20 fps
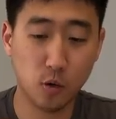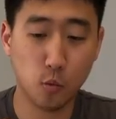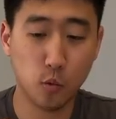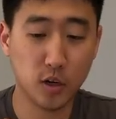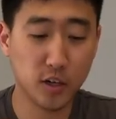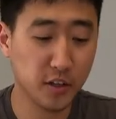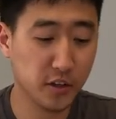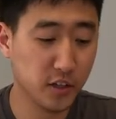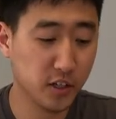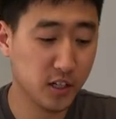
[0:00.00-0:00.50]

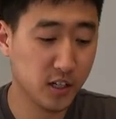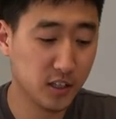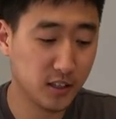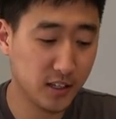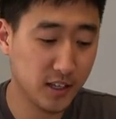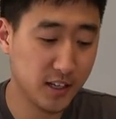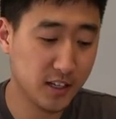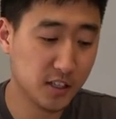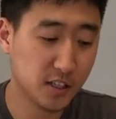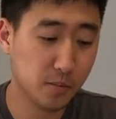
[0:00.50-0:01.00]
One of the good
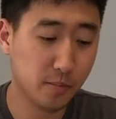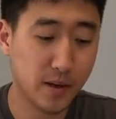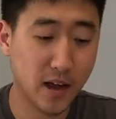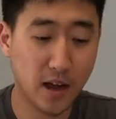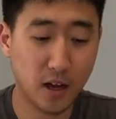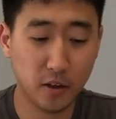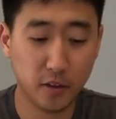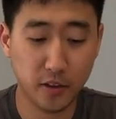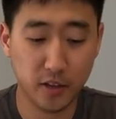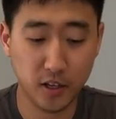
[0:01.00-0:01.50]
things
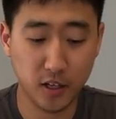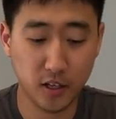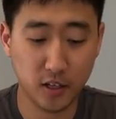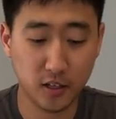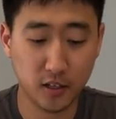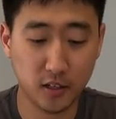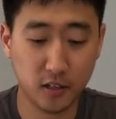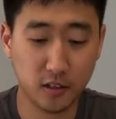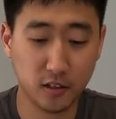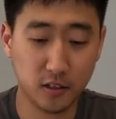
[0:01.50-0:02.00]
about the
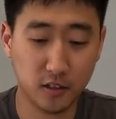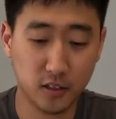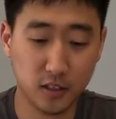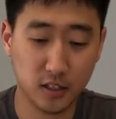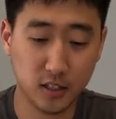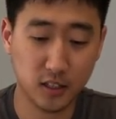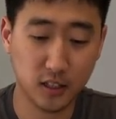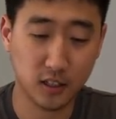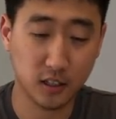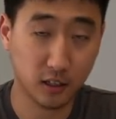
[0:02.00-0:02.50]

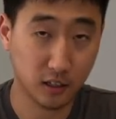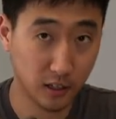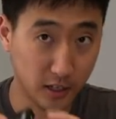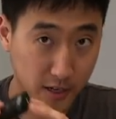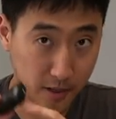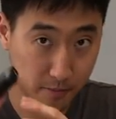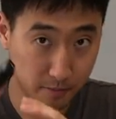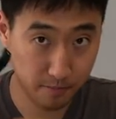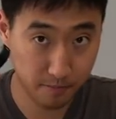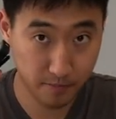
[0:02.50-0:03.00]
uh,
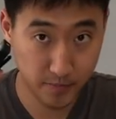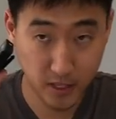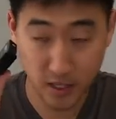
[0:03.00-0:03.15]
clip